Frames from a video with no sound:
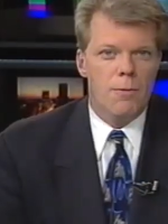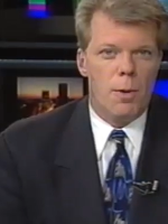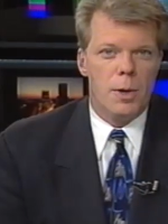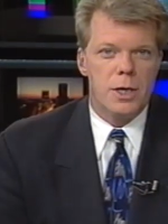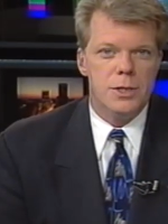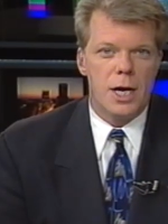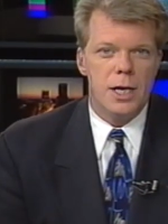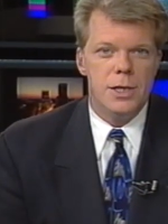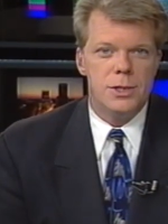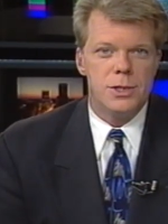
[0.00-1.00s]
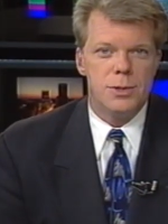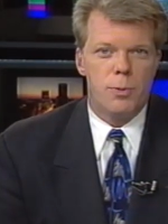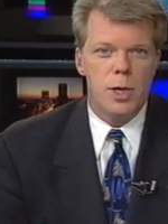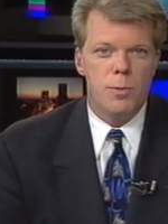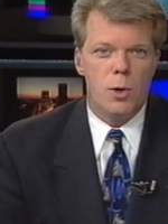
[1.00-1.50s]
Former Kentucky
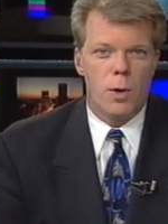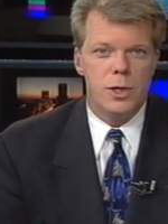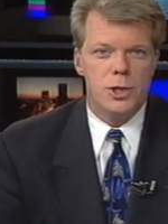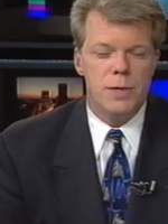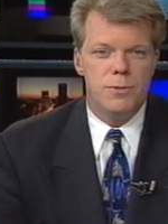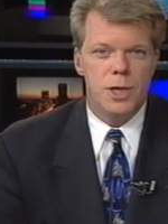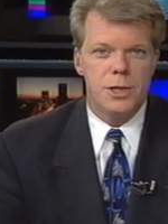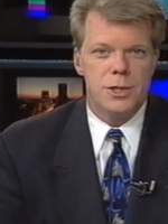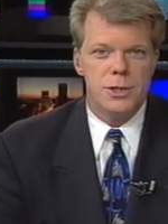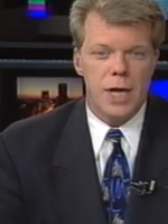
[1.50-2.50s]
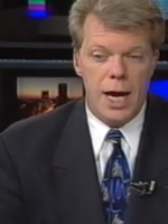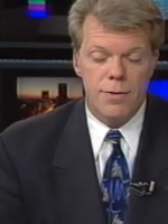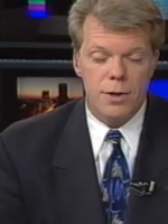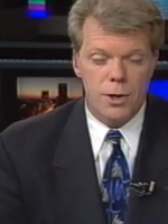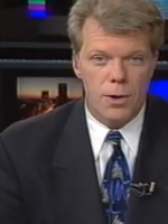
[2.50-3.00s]
Supreme Court Chief Justice
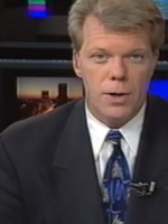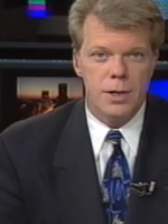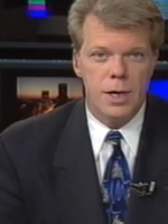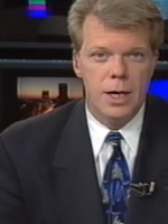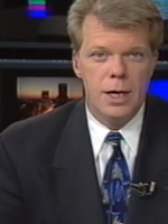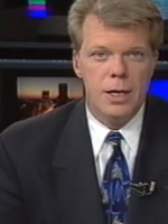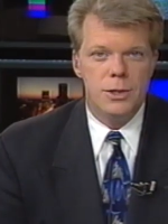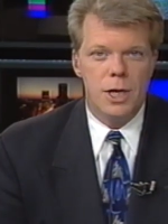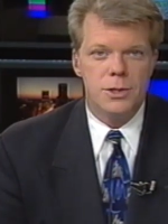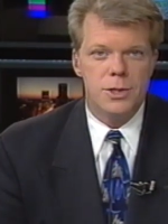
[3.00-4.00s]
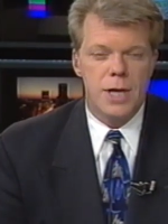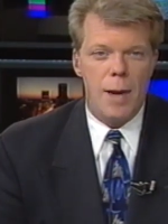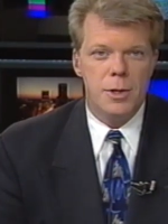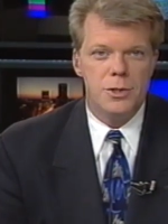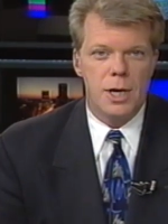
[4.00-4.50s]
and the current Justice
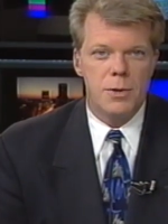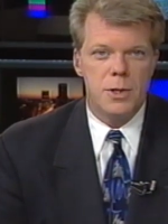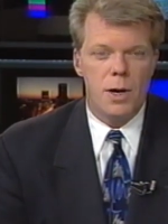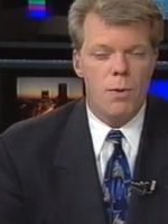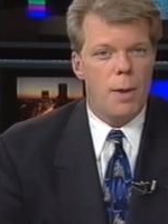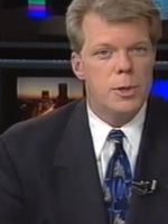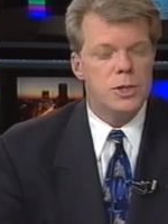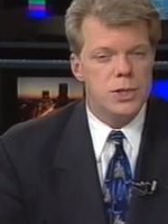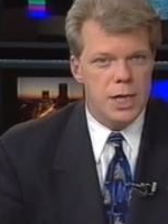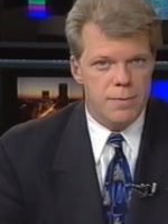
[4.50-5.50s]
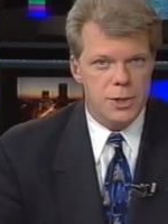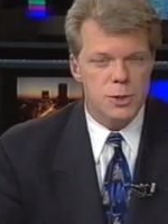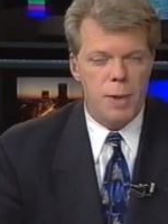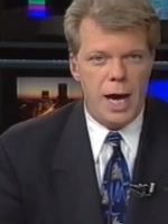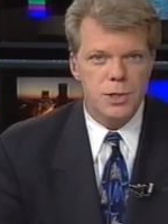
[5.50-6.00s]
Cabinet Secretary Robert
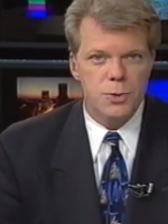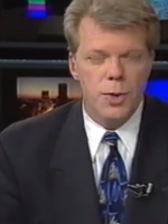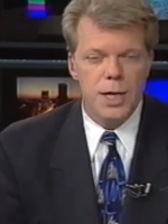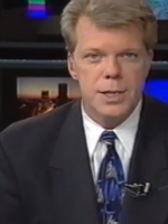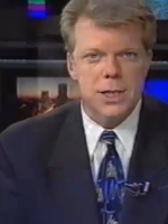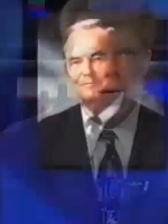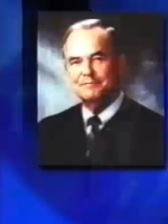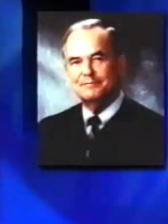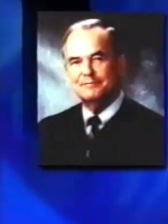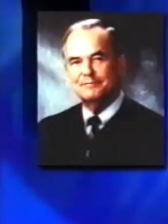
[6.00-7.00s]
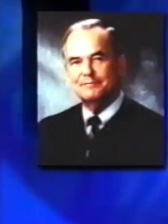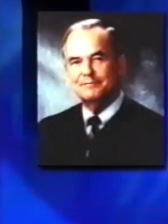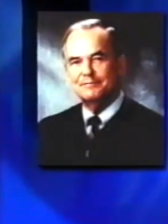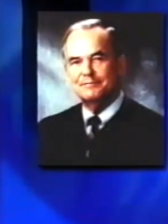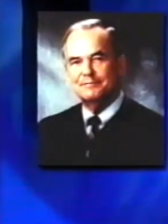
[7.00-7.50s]
Stevens passed away today.
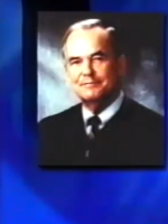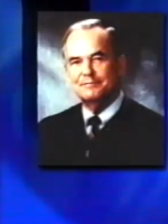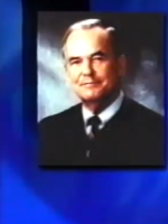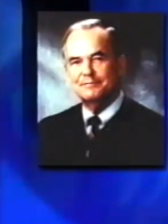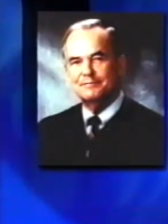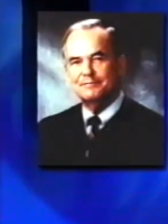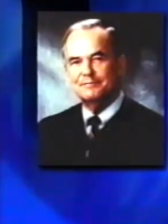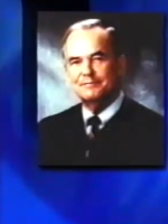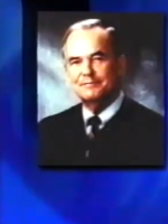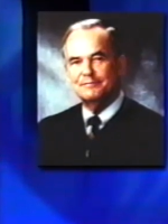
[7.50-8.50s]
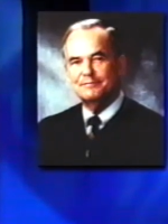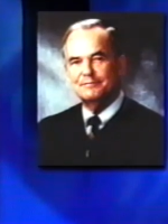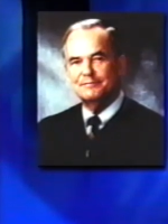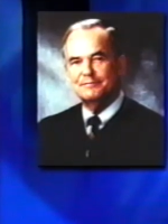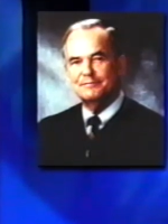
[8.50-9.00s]
Stevens died in
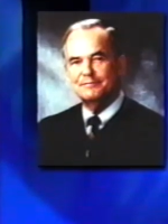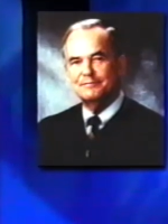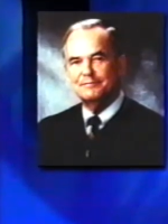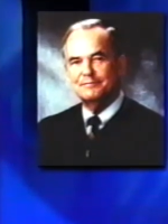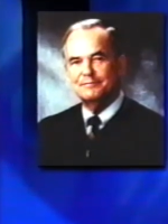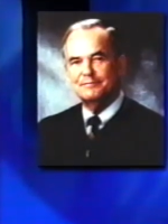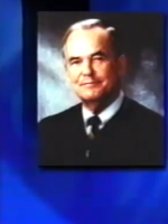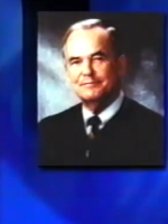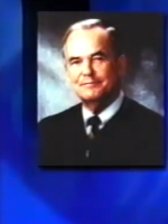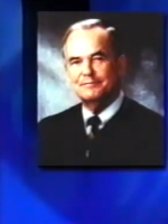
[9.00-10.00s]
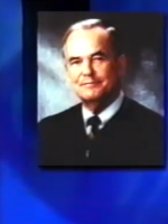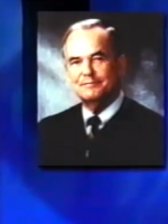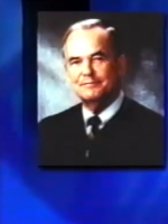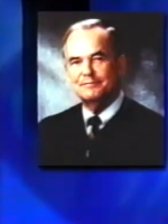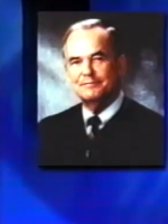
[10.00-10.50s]
Lexington after a long battle with
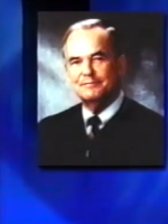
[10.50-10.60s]
cancer.